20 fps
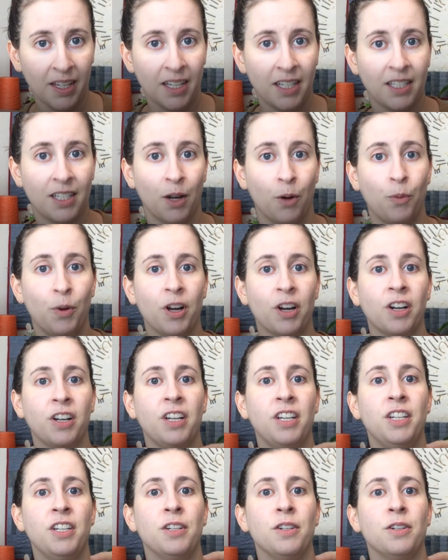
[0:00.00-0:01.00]
So we're
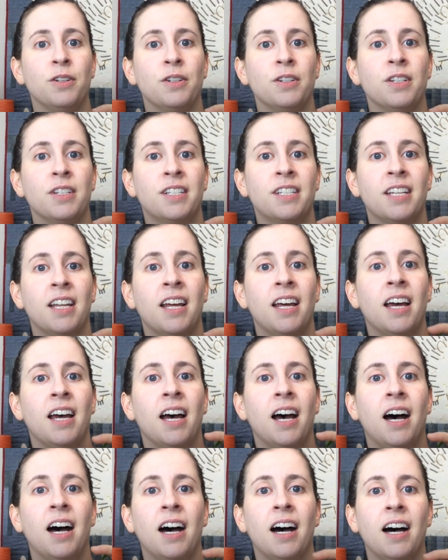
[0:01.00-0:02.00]
gonna use
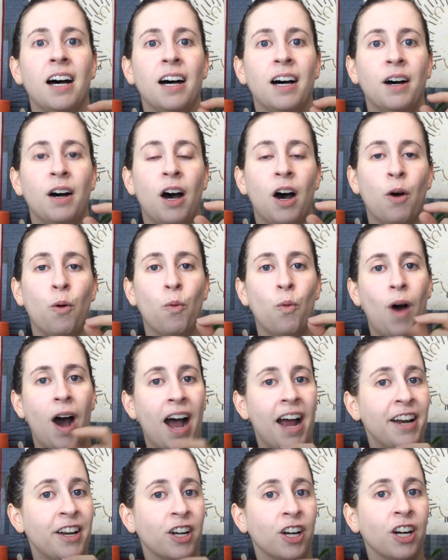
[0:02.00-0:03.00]
uh, a
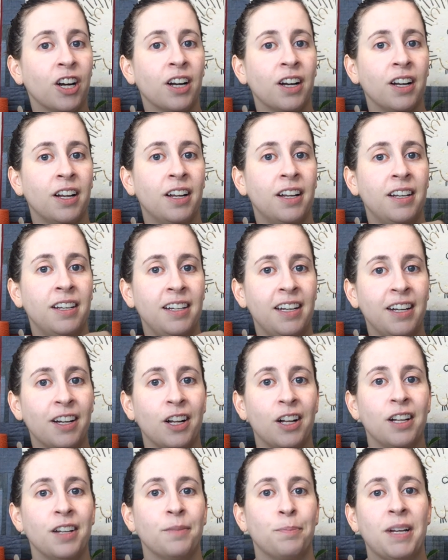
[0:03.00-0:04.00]
wider
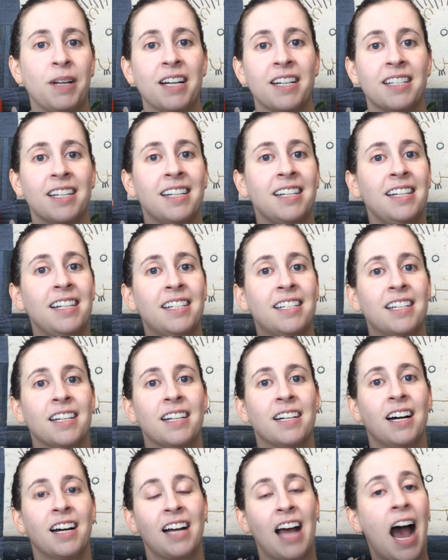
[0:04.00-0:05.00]
needle because it needs
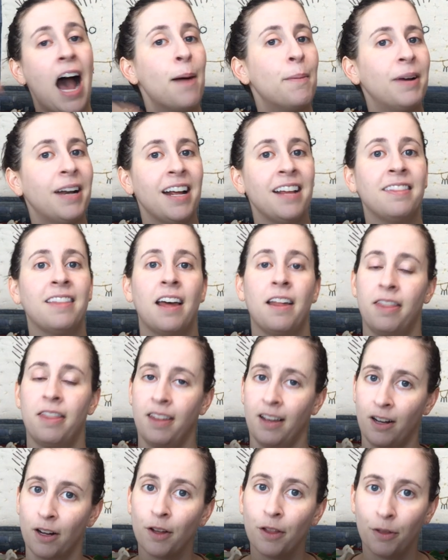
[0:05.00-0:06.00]
to accommodate that
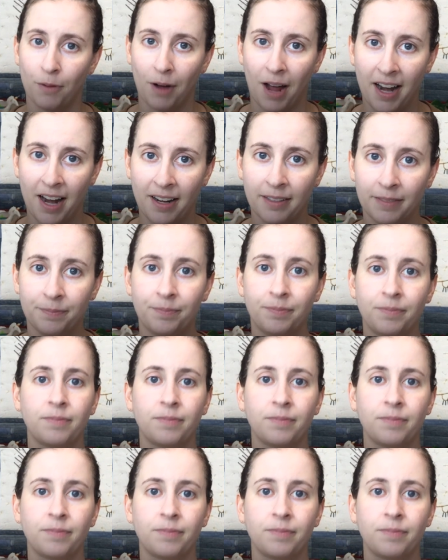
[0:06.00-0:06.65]
thicker thread.